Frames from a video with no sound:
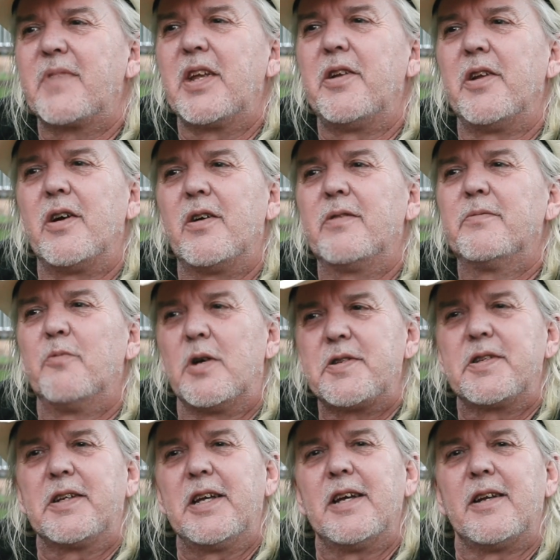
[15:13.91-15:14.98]
You know,
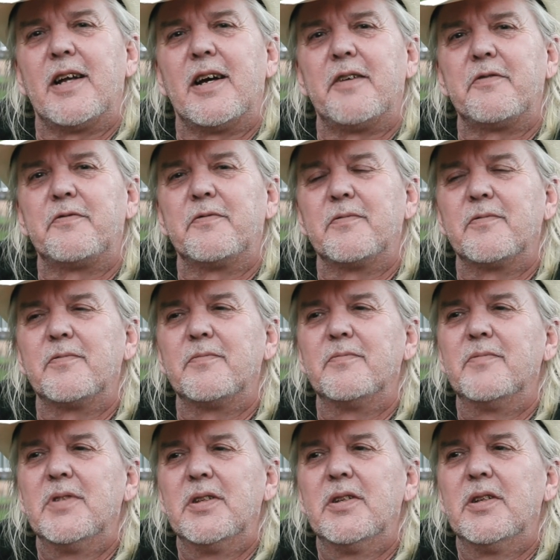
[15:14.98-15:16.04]
once again, I've.
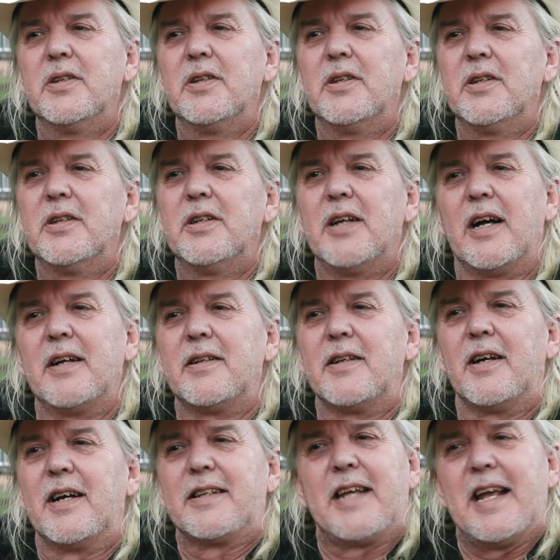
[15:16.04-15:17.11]
I,
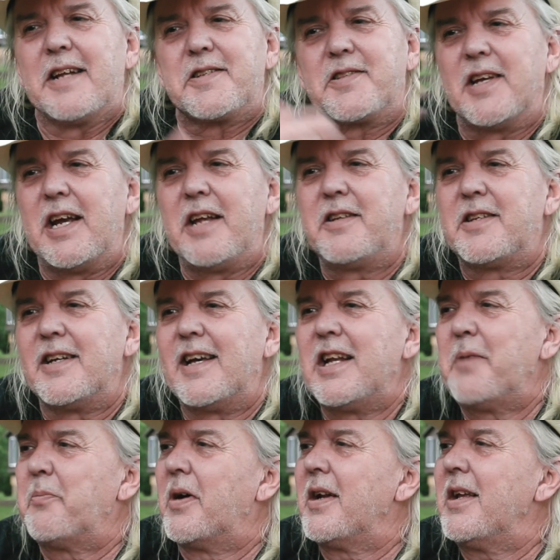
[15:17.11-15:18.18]
I can't say to
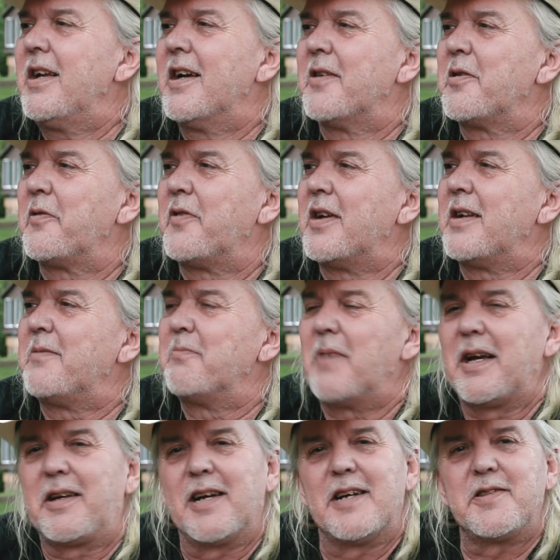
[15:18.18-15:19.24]
anybody other than
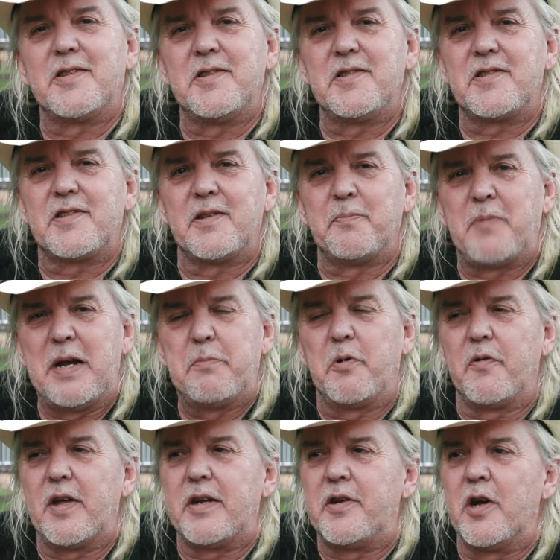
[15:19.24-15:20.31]
my cousins and
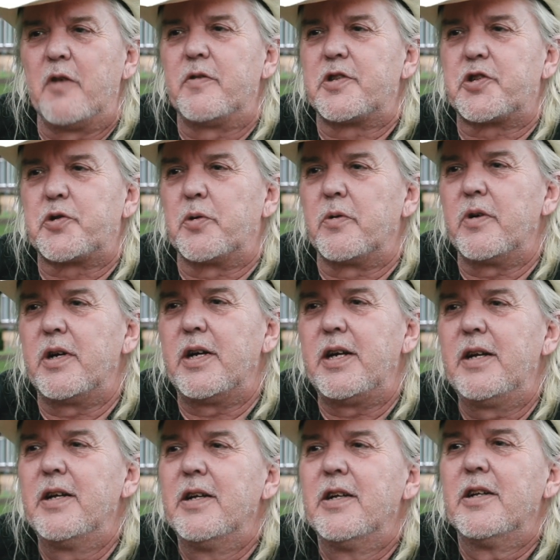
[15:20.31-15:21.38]
people that know the story.